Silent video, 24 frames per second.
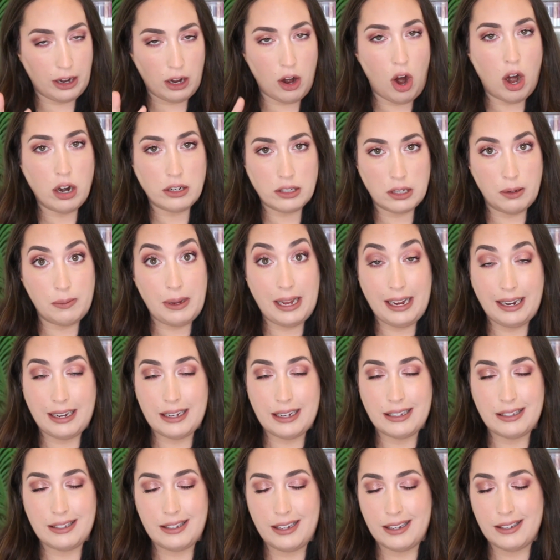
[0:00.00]
There are some
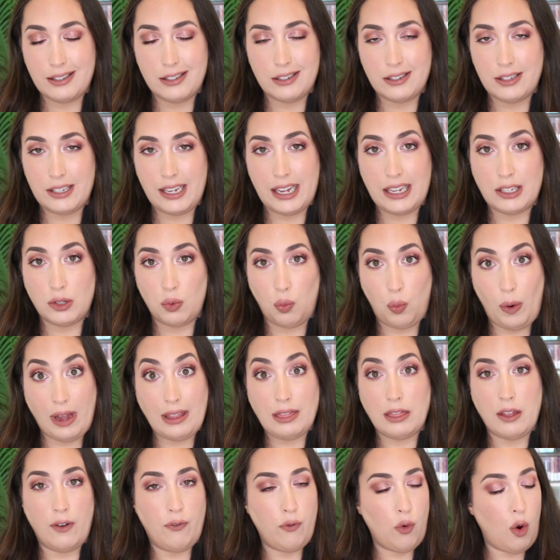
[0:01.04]
inconsistencies
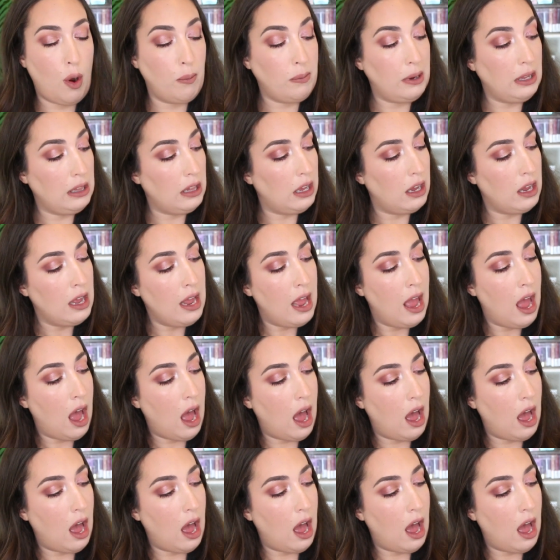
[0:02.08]
with the formula.